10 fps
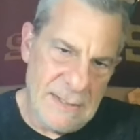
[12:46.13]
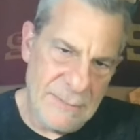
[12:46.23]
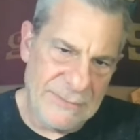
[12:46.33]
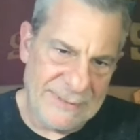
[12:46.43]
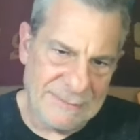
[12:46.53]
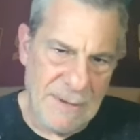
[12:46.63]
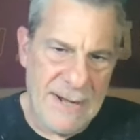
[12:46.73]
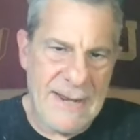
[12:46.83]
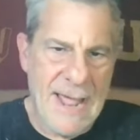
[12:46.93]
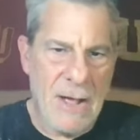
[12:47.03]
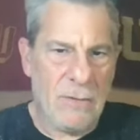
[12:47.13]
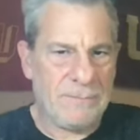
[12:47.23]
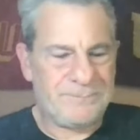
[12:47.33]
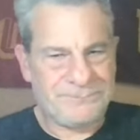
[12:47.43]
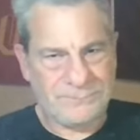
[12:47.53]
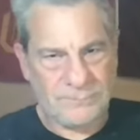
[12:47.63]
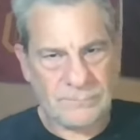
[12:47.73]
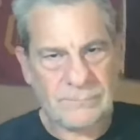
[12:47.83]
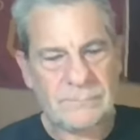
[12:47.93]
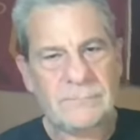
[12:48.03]
He was explaining how
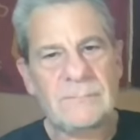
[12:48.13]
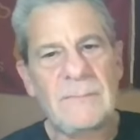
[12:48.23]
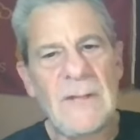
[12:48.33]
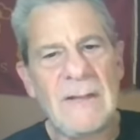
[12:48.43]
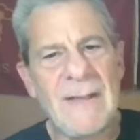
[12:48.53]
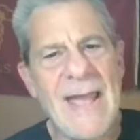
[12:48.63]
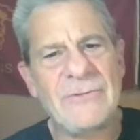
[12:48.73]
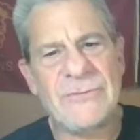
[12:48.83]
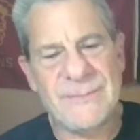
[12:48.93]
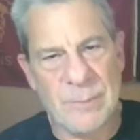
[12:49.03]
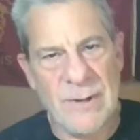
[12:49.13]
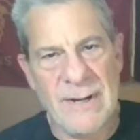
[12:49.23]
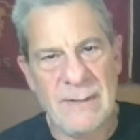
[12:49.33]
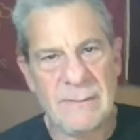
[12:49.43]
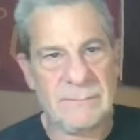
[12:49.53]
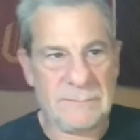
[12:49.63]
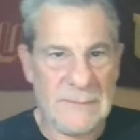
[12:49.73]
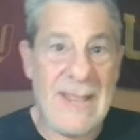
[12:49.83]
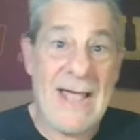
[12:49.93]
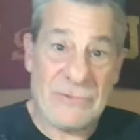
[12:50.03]
last
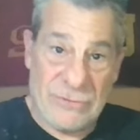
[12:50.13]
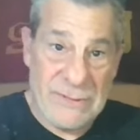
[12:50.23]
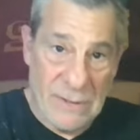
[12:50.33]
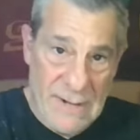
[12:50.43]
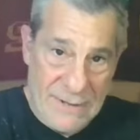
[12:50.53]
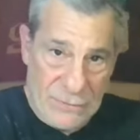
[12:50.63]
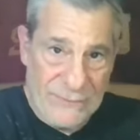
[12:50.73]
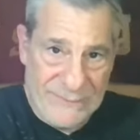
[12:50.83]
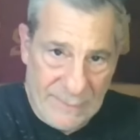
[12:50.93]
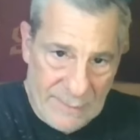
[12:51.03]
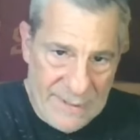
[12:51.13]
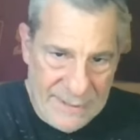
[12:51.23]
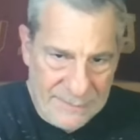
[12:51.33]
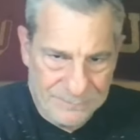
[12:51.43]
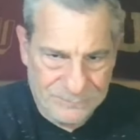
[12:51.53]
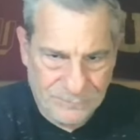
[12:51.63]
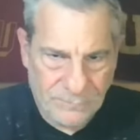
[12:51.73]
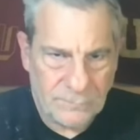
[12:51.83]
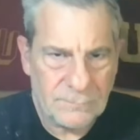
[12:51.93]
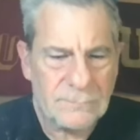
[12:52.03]
year at UCLA,
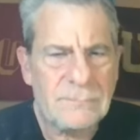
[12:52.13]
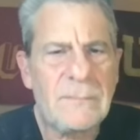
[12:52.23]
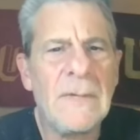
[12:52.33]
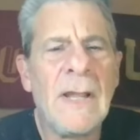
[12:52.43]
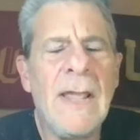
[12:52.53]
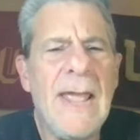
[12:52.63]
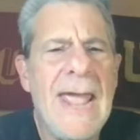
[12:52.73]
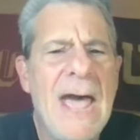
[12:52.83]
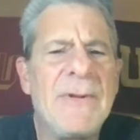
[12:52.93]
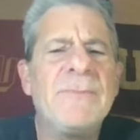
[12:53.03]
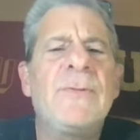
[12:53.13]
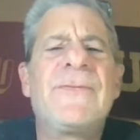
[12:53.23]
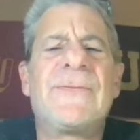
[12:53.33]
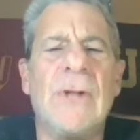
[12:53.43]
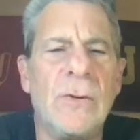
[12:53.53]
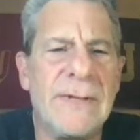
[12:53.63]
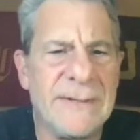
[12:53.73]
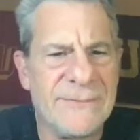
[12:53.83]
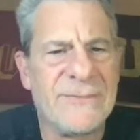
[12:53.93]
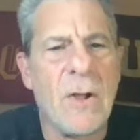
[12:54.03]
how he moved slowly
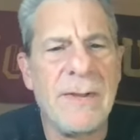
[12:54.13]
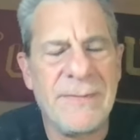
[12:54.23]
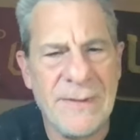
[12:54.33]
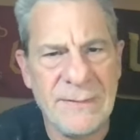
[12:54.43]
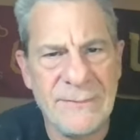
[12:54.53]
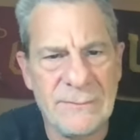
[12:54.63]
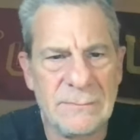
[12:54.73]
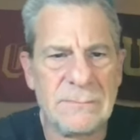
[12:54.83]
installing things.